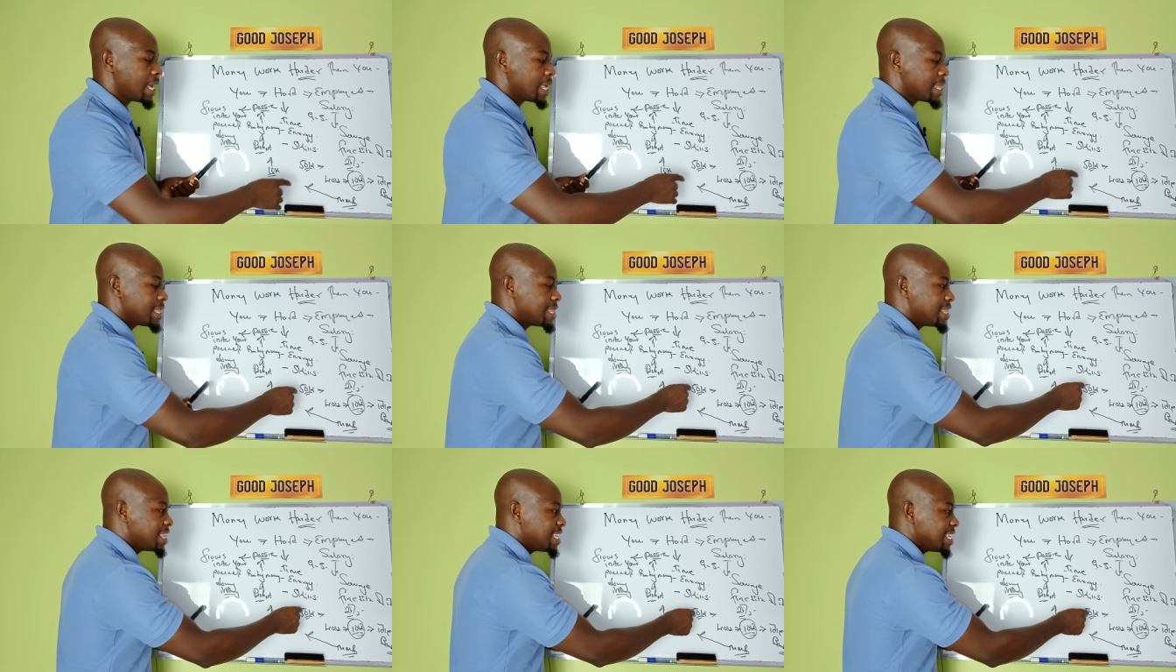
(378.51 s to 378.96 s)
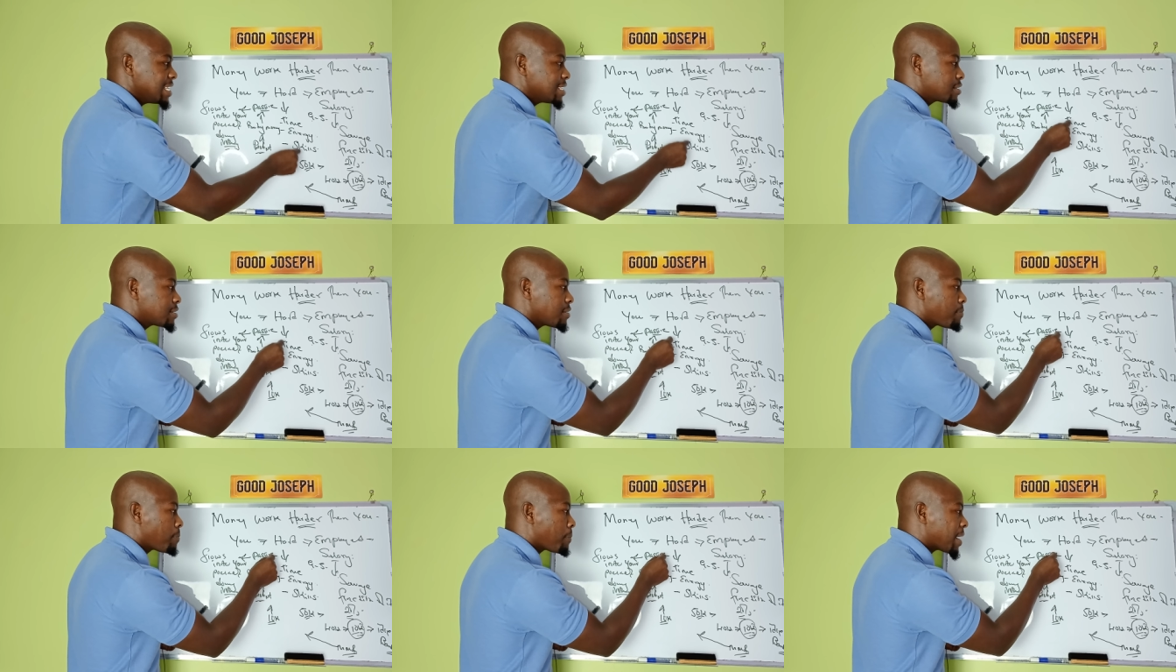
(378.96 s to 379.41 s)

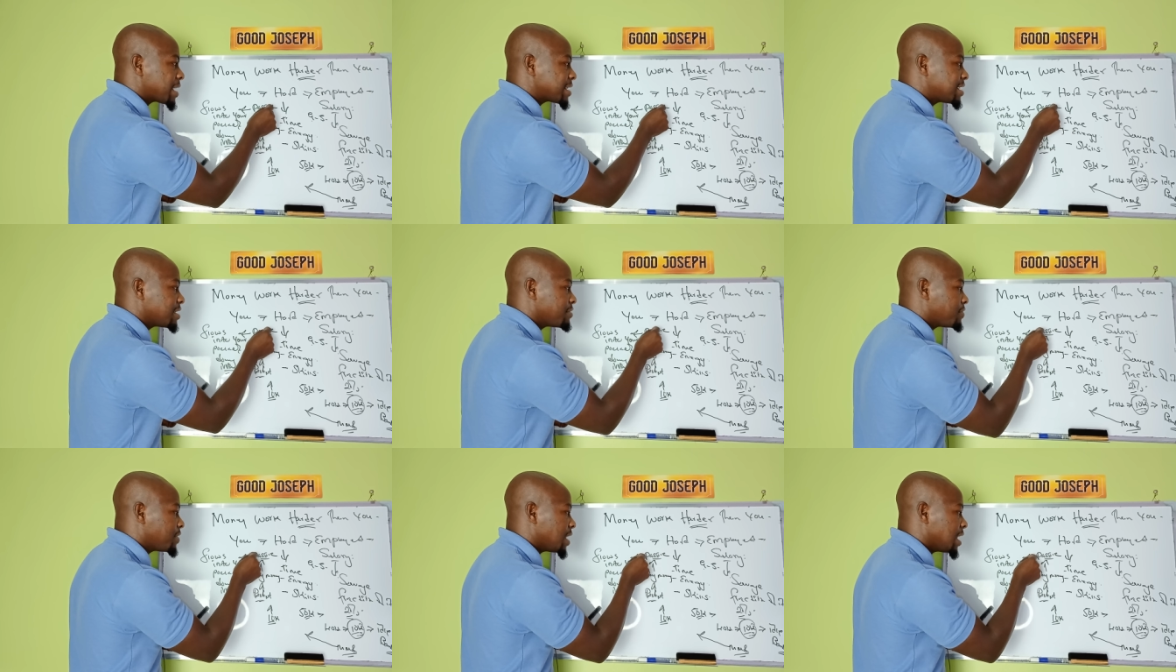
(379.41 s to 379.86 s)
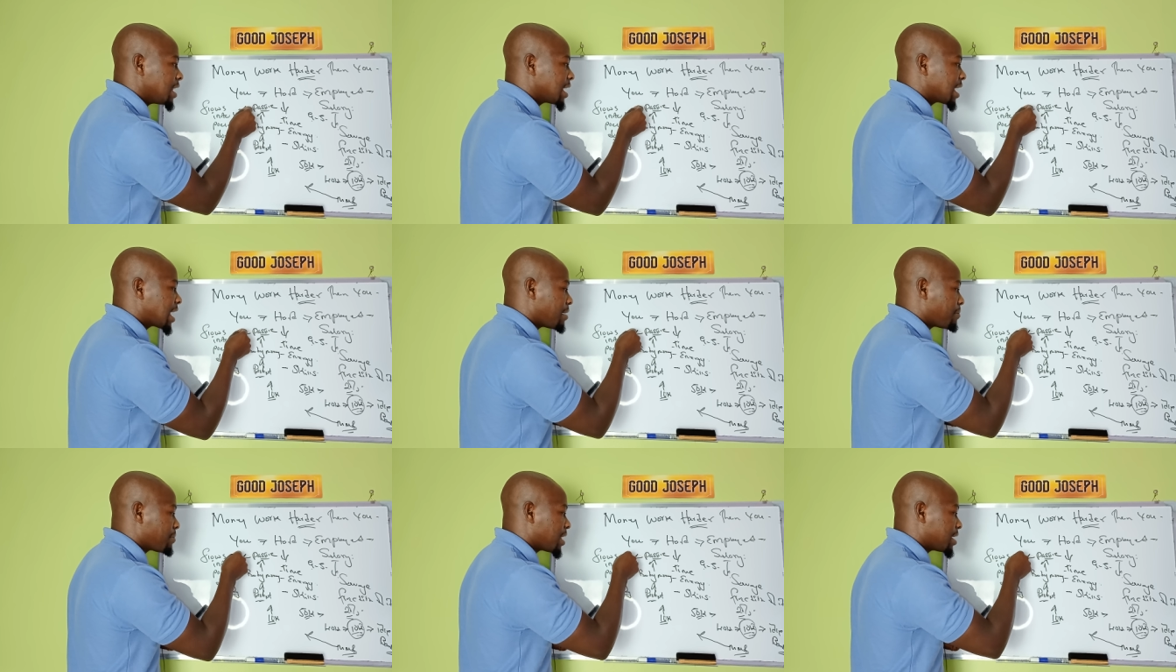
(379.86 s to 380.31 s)
this passive
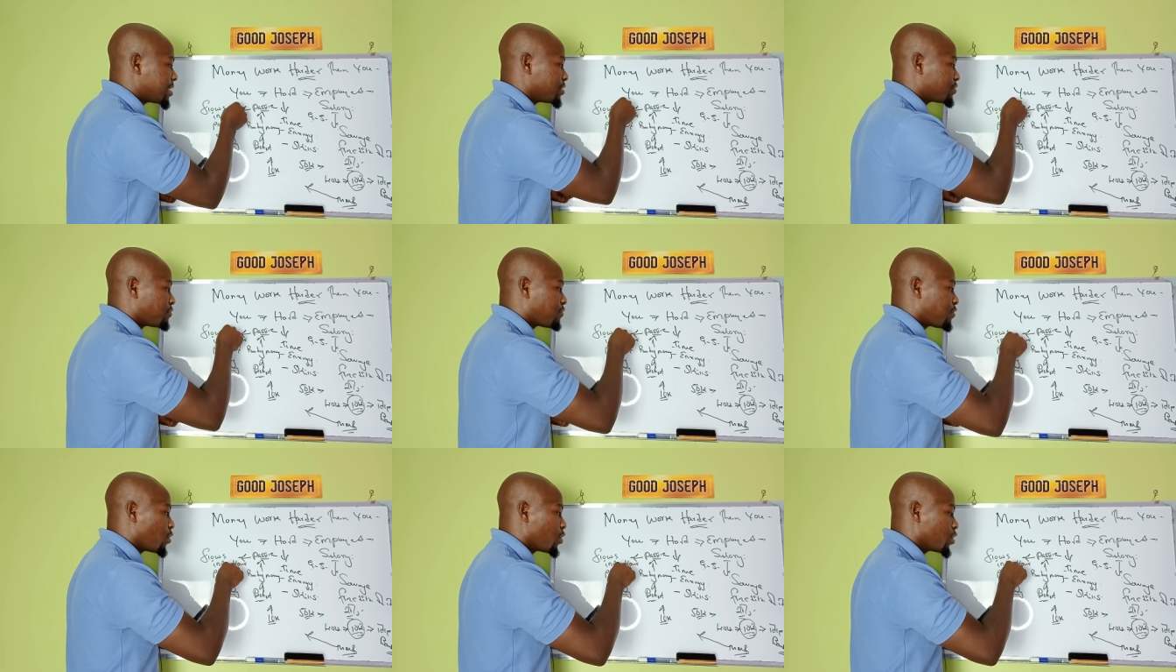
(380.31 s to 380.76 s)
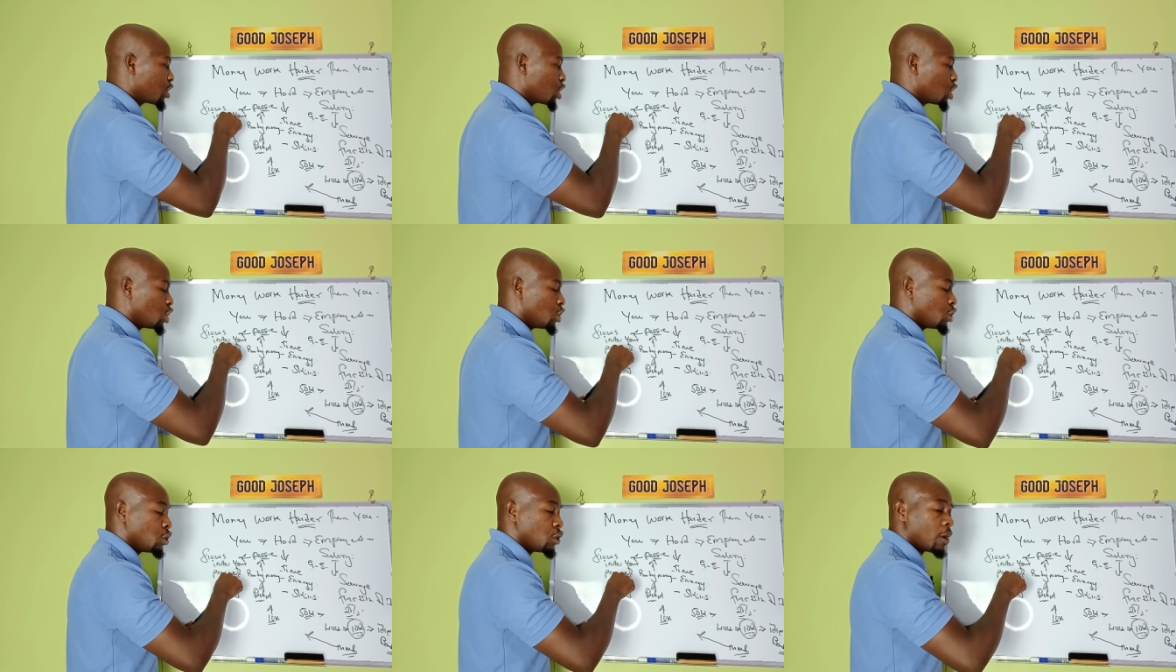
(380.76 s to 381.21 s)
income that is flowing
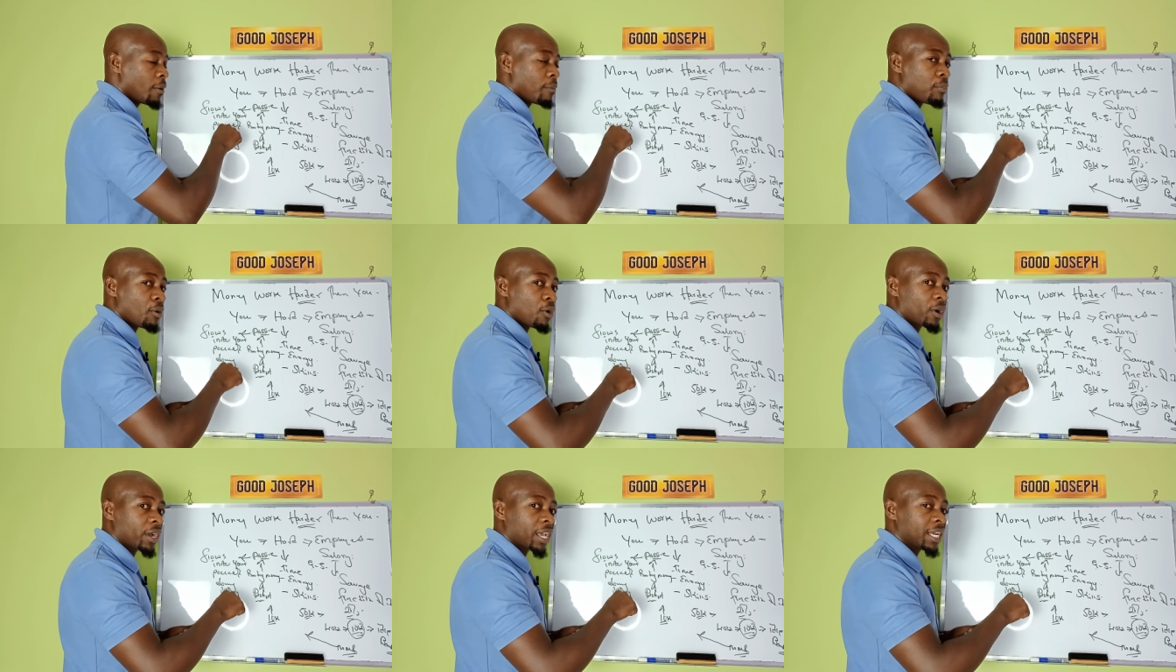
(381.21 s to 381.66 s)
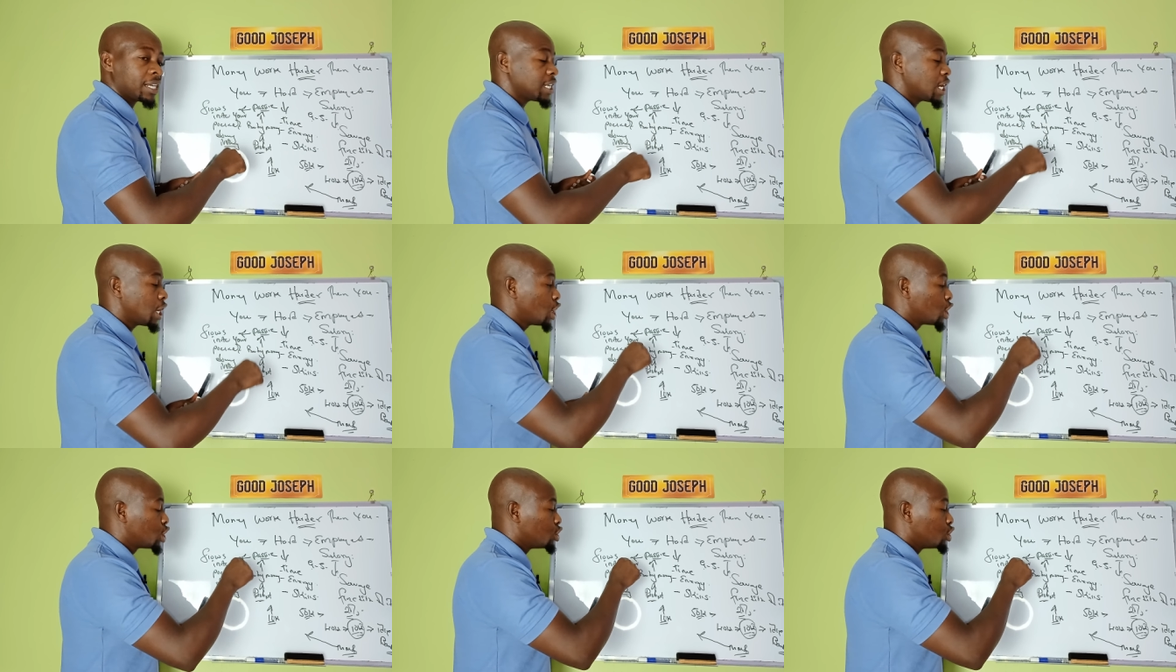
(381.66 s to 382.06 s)
in your pocket,